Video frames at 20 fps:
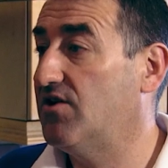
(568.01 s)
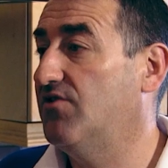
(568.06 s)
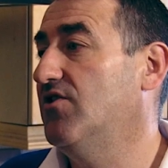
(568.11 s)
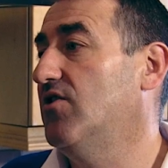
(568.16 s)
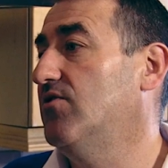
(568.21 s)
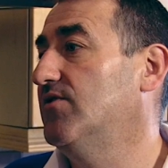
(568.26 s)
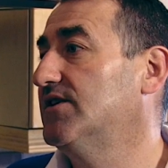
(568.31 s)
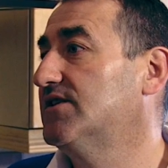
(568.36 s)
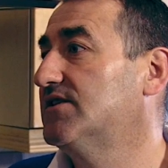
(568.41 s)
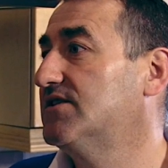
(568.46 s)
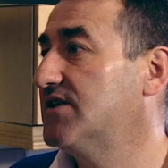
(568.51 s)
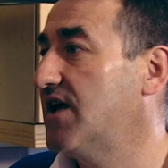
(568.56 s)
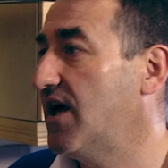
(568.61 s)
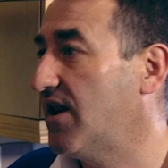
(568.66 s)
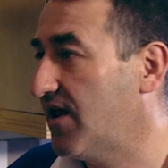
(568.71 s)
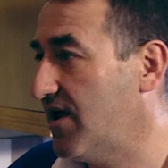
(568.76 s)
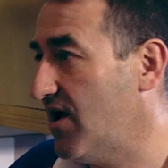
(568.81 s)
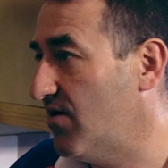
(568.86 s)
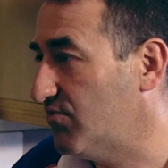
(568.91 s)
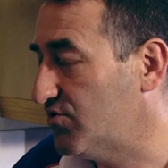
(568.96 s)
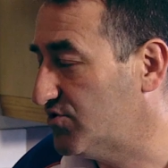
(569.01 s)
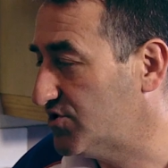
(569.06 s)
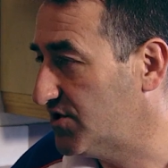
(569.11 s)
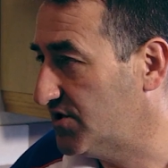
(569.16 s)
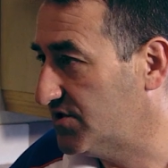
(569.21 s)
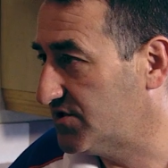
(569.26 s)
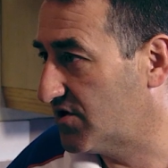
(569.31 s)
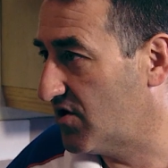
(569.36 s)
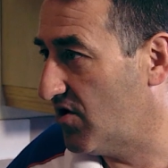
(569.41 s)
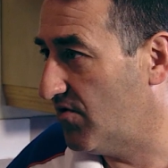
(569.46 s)
so I know exactly how much
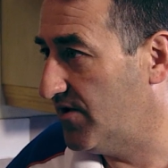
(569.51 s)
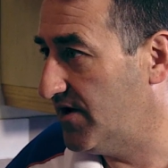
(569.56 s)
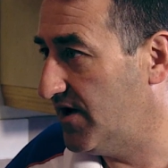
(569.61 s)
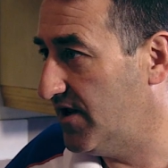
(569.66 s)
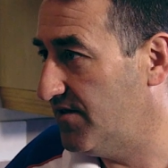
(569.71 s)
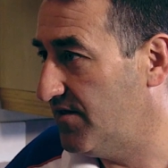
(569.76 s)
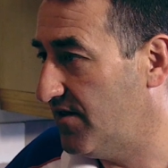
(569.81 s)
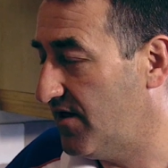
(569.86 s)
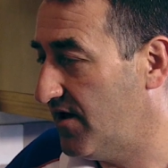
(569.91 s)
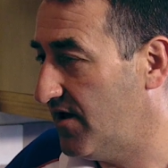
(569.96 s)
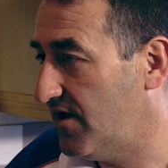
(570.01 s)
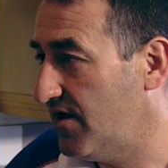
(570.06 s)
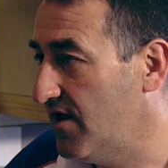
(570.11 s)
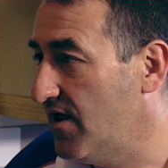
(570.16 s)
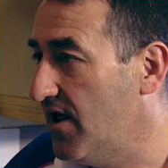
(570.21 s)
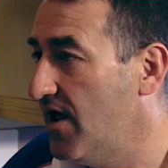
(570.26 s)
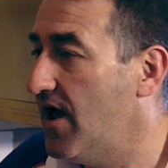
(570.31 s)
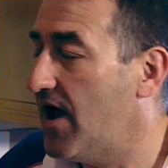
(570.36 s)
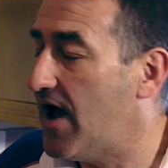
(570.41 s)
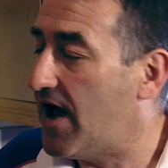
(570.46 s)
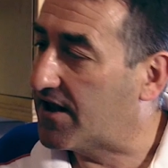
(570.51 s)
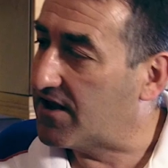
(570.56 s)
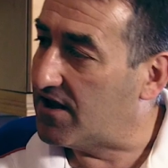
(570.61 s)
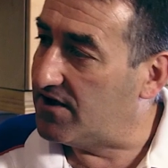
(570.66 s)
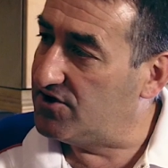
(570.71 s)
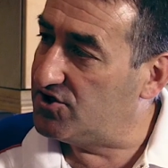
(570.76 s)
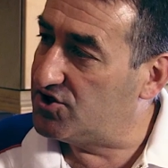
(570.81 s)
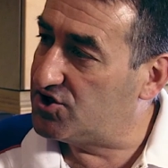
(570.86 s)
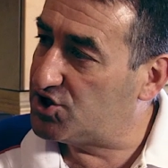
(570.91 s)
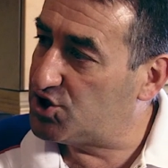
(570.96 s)
is going in there. I
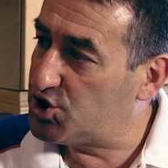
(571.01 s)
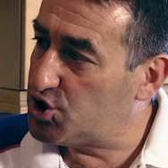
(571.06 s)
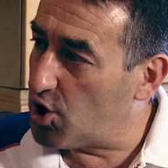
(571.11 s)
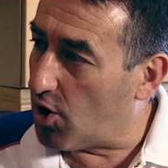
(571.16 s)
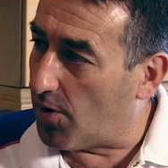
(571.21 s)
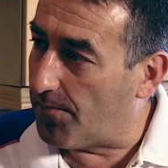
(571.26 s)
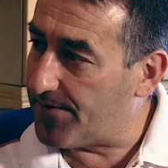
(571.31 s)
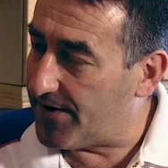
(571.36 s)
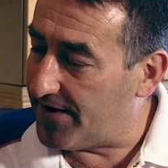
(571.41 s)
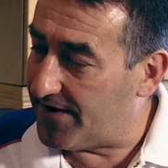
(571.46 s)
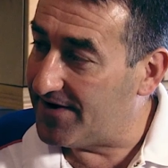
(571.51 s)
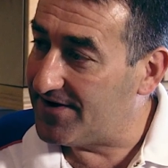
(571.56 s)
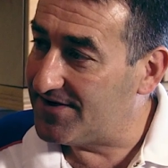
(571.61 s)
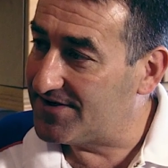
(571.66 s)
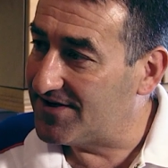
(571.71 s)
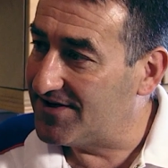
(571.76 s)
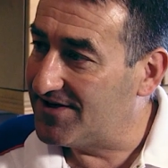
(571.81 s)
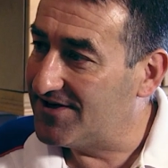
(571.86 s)
can chop it